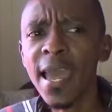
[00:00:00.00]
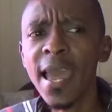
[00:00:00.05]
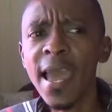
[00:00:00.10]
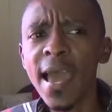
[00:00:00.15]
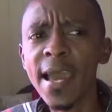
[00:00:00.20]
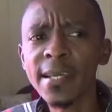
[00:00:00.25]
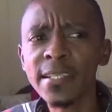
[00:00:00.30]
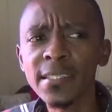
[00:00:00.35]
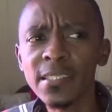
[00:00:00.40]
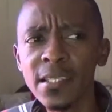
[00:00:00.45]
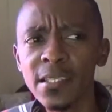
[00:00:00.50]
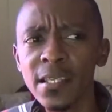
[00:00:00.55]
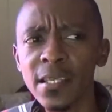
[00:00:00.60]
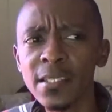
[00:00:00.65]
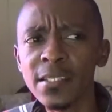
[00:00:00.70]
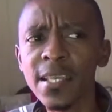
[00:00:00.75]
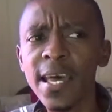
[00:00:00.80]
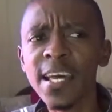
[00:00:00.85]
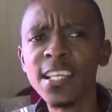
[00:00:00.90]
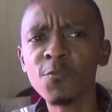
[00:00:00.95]

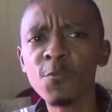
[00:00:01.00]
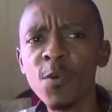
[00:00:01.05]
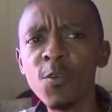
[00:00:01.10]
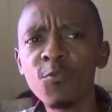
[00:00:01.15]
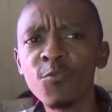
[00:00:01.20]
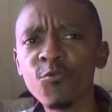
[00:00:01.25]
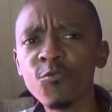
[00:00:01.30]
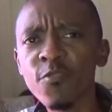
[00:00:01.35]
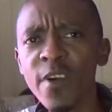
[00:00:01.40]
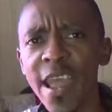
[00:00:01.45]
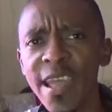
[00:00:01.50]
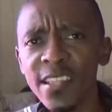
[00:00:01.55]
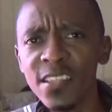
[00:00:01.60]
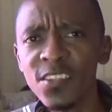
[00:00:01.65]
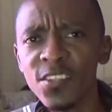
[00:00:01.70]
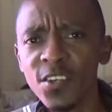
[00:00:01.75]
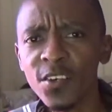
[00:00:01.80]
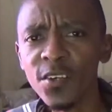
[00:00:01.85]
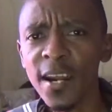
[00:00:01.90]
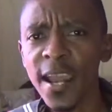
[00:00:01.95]
excellence, as we
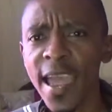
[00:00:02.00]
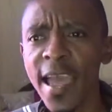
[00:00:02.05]
render